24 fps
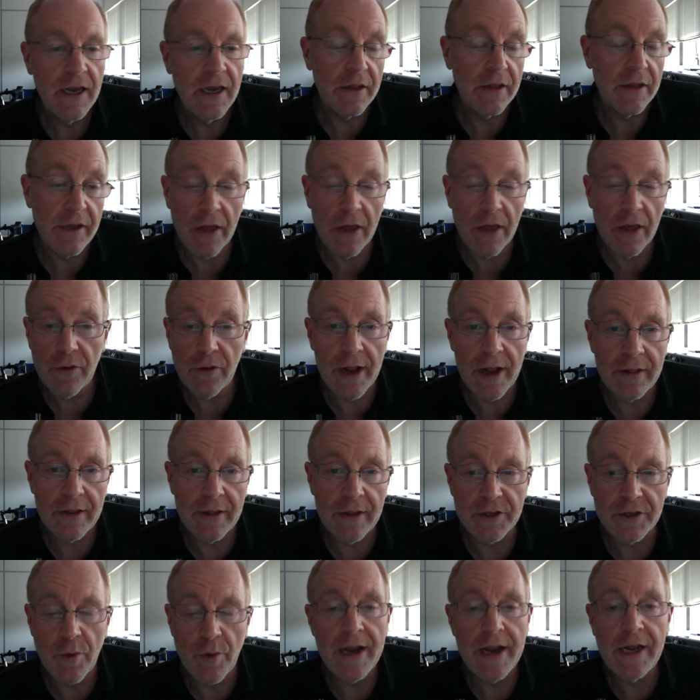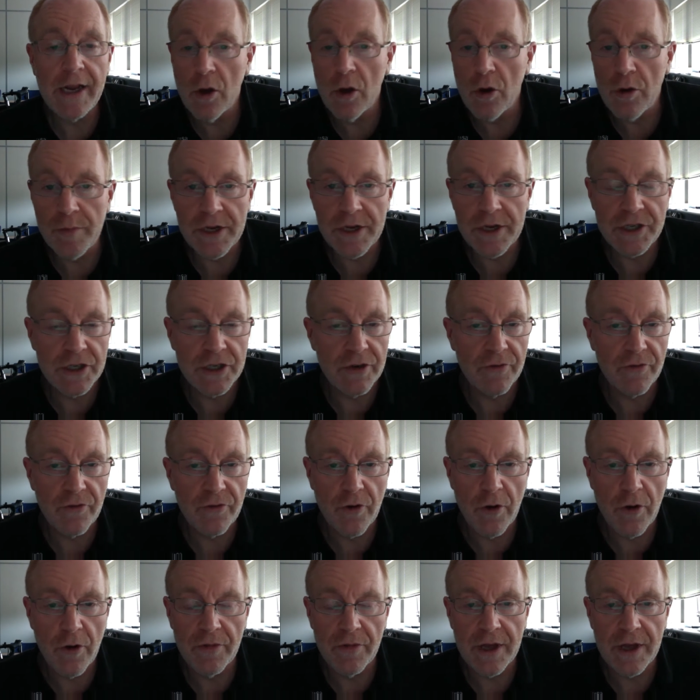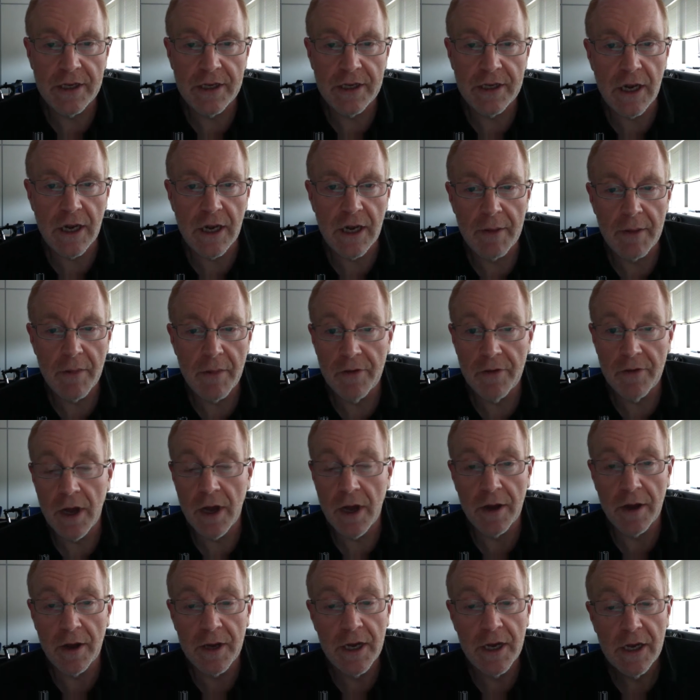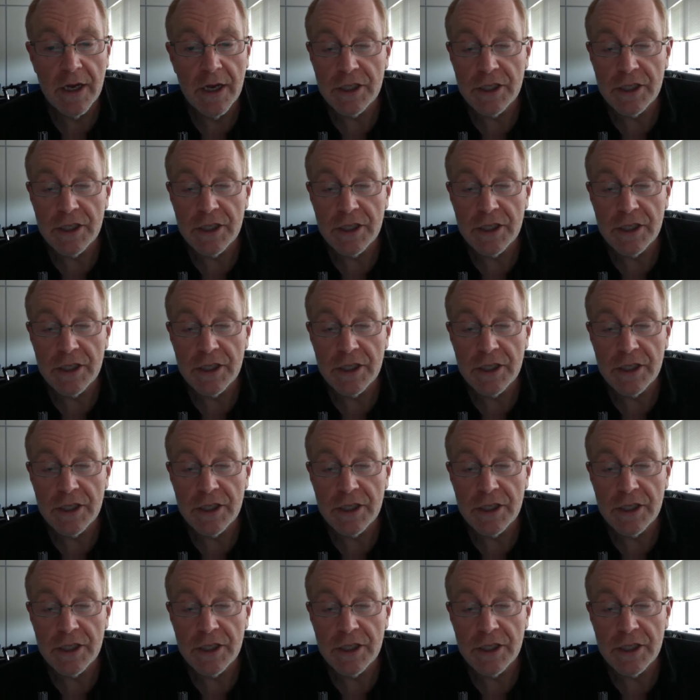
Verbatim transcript: At the other end, there's radio emission from things like uh,